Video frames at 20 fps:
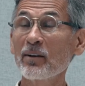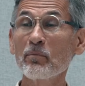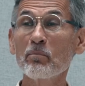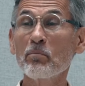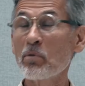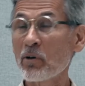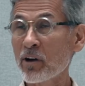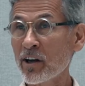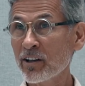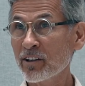
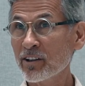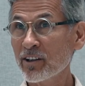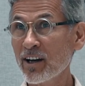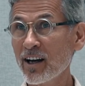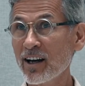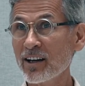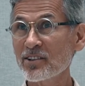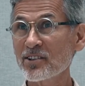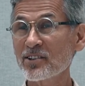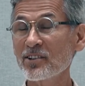brilliant
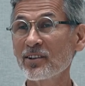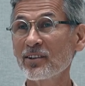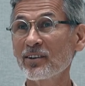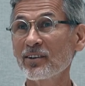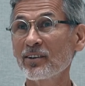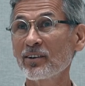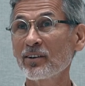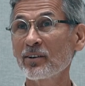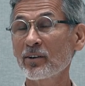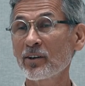cast,
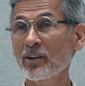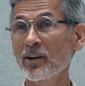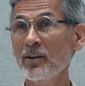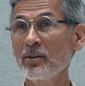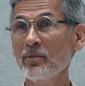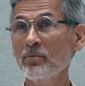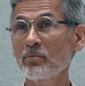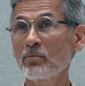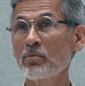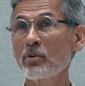
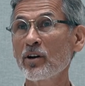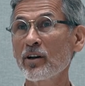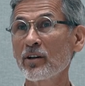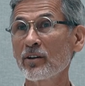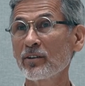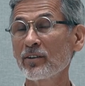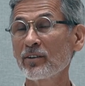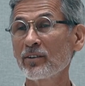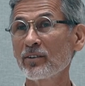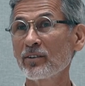okay?
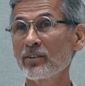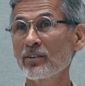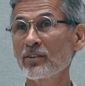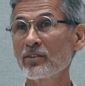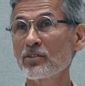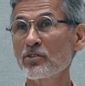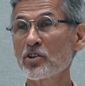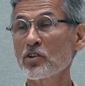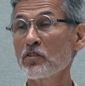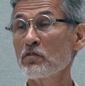Brilliant.
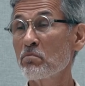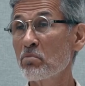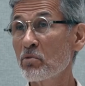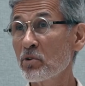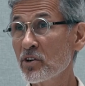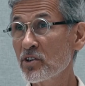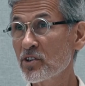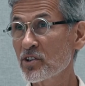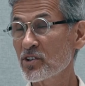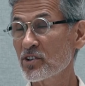Jeff
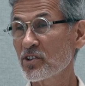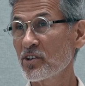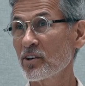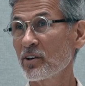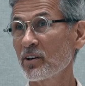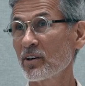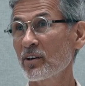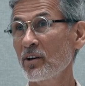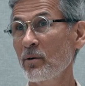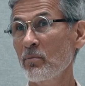Bridges
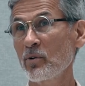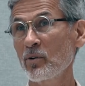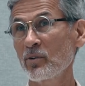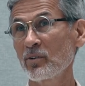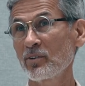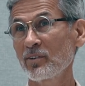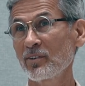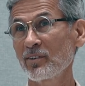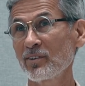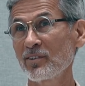there, come on.
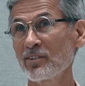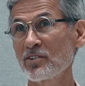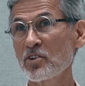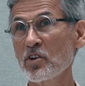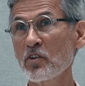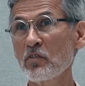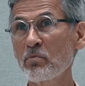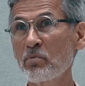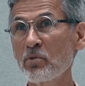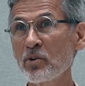
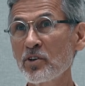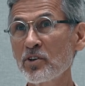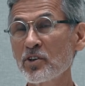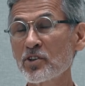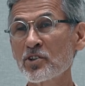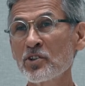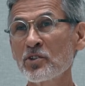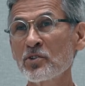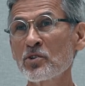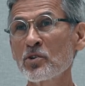Jeff
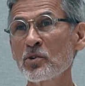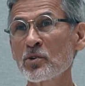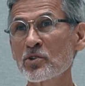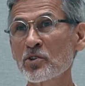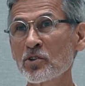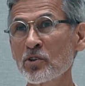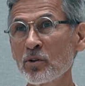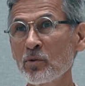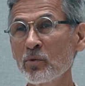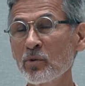Bridges and
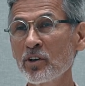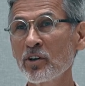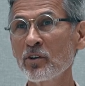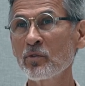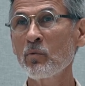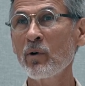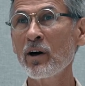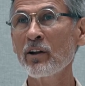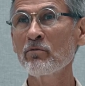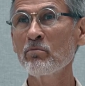George Clooney
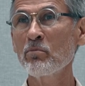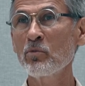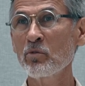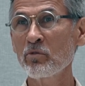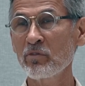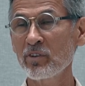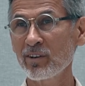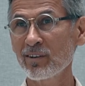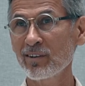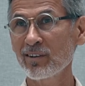in one
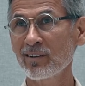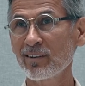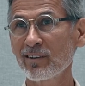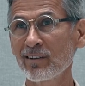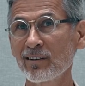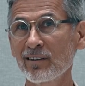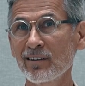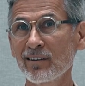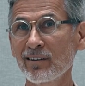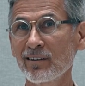movie.
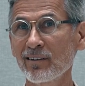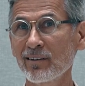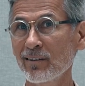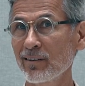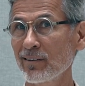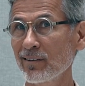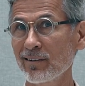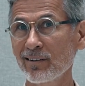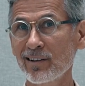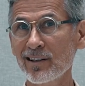
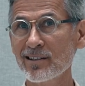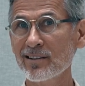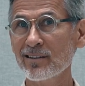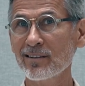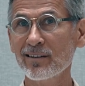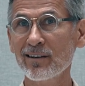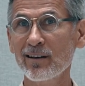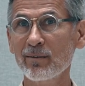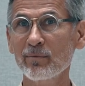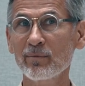
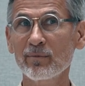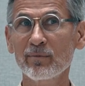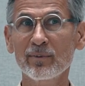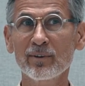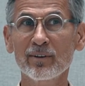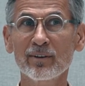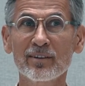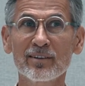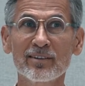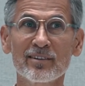Doesn't come.
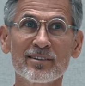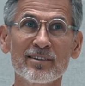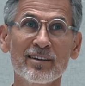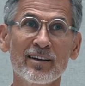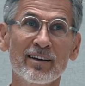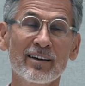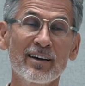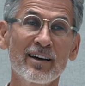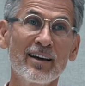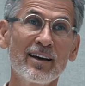It's
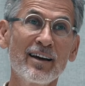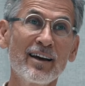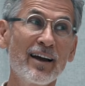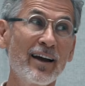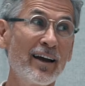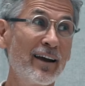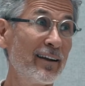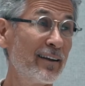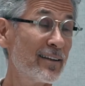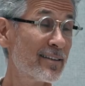
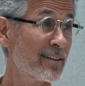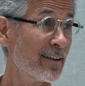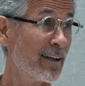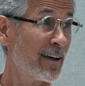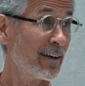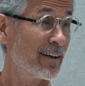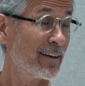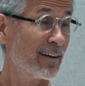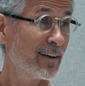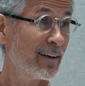
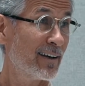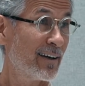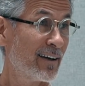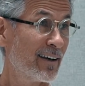like